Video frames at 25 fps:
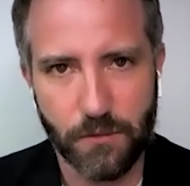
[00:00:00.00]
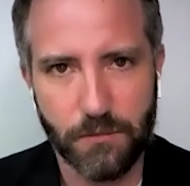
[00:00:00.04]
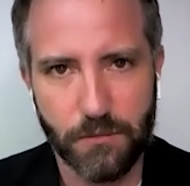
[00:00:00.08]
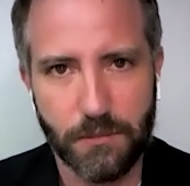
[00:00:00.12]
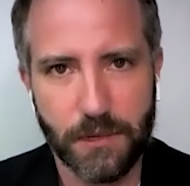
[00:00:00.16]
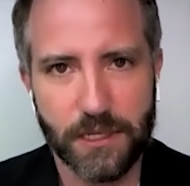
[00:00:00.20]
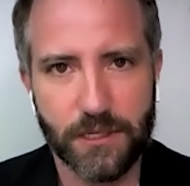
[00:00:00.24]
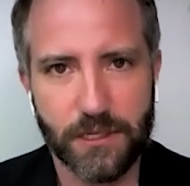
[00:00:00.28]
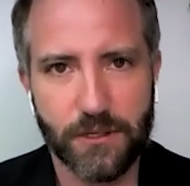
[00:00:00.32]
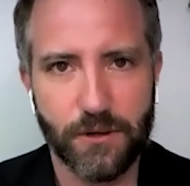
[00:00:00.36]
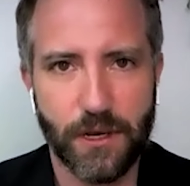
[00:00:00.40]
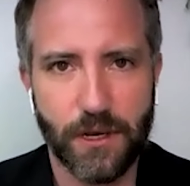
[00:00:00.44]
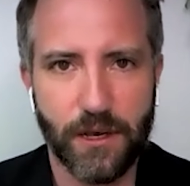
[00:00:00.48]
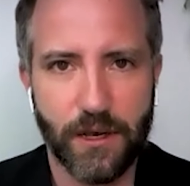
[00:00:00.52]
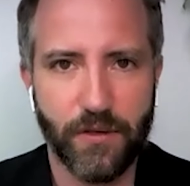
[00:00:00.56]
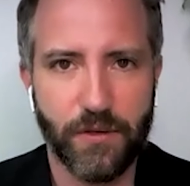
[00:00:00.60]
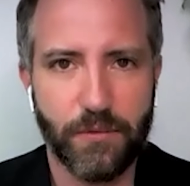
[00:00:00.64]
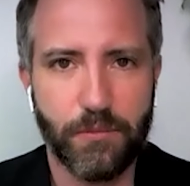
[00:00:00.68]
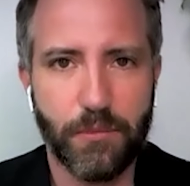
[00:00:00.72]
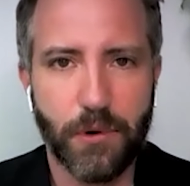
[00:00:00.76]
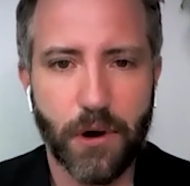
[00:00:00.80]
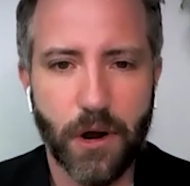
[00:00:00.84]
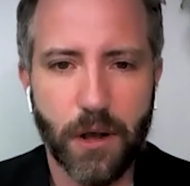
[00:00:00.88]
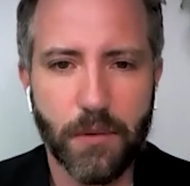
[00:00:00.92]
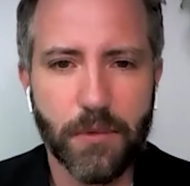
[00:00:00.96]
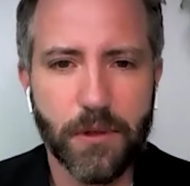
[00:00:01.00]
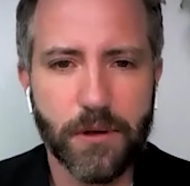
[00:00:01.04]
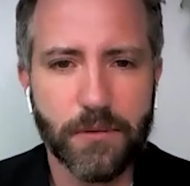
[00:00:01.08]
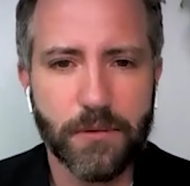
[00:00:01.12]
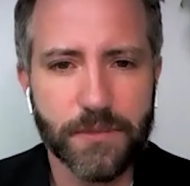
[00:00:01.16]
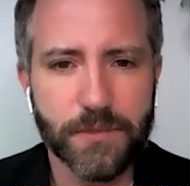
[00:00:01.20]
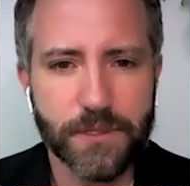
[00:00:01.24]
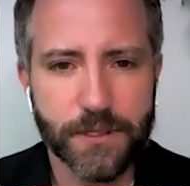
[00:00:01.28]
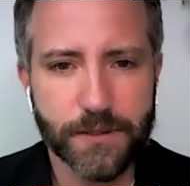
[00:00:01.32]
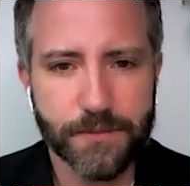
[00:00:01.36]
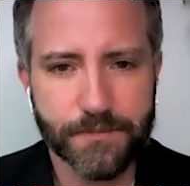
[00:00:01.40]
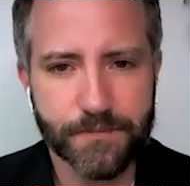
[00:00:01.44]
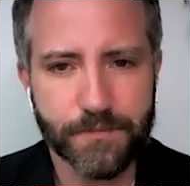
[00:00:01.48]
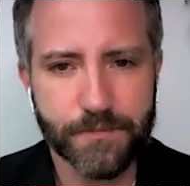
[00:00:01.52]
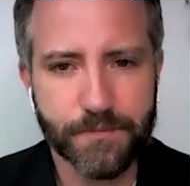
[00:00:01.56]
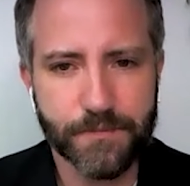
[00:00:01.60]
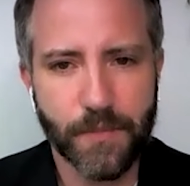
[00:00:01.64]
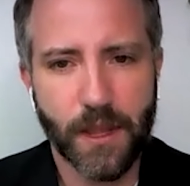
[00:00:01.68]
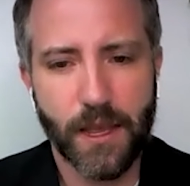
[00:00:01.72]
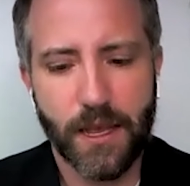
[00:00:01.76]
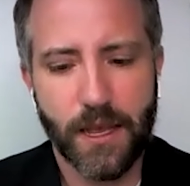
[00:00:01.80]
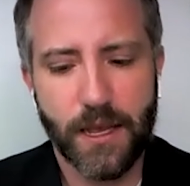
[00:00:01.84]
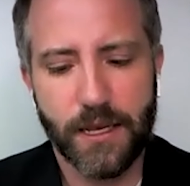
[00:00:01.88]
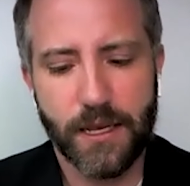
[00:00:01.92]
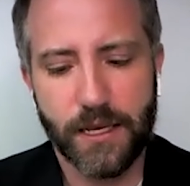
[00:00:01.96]
mental health problems.
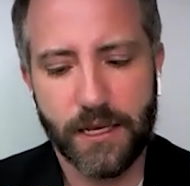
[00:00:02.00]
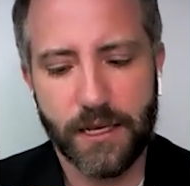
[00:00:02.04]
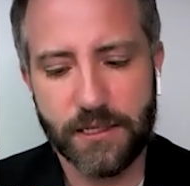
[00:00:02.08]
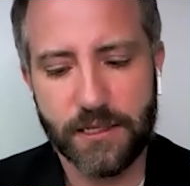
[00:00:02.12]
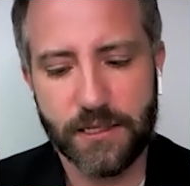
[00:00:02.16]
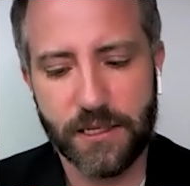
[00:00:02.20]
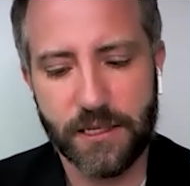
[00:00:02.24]
It's